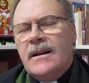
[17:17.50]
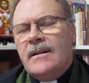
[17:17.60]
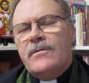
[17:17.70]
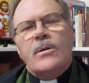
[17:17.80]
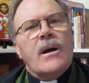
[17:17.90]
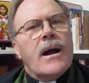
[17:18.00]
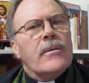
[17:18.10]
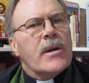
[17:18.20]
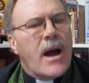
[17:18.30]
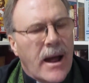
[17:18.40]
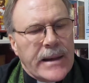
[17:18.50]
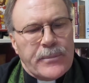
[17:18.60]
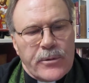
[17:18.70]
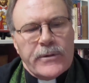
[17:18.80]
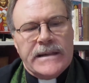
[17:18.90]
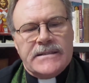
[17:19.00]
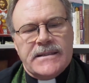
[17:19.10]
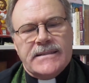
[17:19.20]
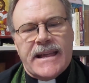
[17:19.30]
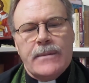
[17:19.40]
"For our high priest
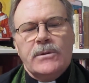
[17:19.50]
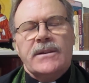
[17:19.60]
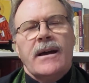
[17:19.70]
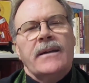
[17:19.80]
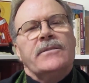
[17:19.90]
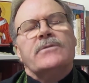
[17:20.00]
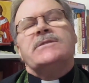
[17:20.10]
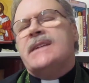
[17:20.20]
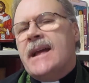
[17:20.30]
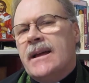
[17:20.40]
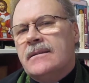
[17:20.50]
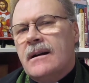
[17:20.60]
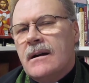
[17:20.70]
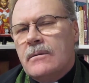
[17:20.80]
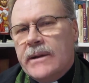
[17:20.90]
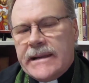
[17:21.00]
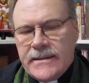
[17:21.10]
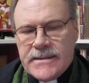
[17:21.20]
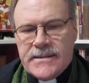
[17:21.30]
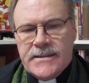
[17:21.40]
is able to understand our
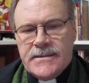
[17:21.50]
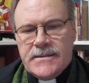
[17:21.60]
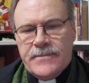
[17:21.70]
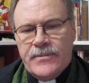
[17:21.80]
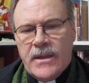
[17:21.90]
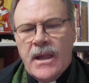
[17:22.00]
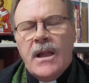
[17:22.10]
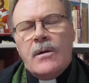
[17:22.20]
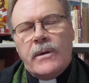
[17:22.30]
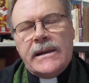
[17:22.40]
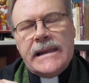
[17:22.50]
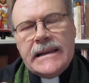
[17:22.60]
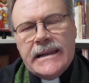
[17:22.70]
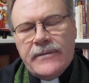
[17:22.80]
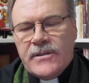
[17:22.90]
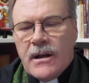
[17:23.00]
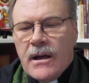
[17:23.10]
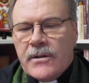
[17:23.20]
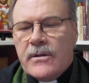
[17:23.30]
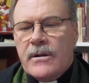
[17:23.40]
weaknesses. When he lived
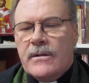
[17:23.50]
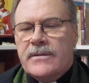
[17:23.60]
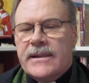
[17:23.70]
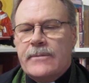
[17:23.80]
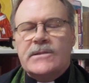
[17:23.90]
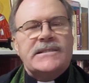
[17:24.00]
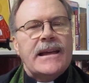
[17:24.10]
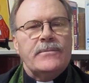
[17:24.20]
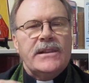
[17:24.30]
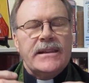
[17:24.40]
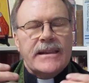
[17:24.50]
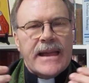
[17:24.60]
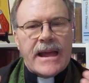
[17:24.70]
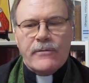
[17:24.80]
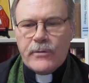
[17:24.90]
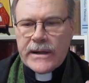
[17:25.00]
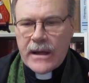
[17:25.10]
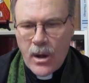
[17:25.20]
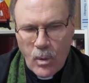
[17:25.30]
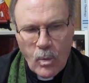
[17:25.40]
on earth, he was tempted in
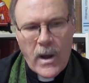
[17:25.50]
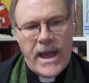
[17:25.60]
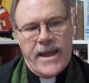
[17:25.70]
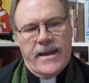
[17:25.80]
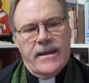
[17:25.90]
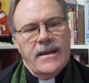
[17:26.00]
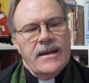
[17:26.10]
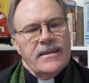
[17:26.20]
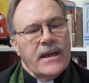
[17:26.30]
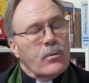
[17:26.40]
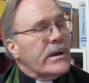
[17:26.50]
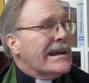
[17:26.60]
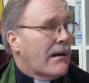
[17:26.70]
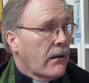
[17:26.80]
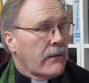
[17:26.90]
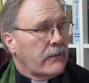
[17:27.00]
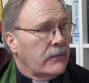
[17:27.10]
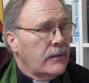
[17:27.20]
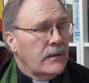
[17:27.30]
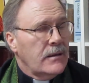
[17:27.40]
every way that we are,
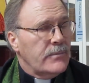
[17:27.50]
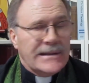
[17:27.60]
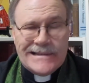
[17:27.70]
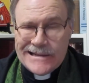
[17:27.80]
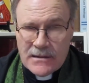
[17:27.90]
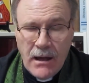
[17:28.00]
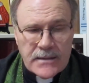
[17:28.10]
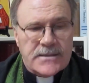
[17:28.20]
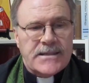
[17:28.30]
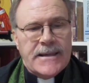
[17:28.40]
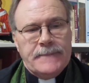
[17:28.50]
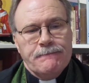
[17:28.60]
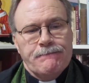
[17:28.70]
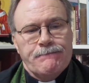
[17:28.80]
but did not sin.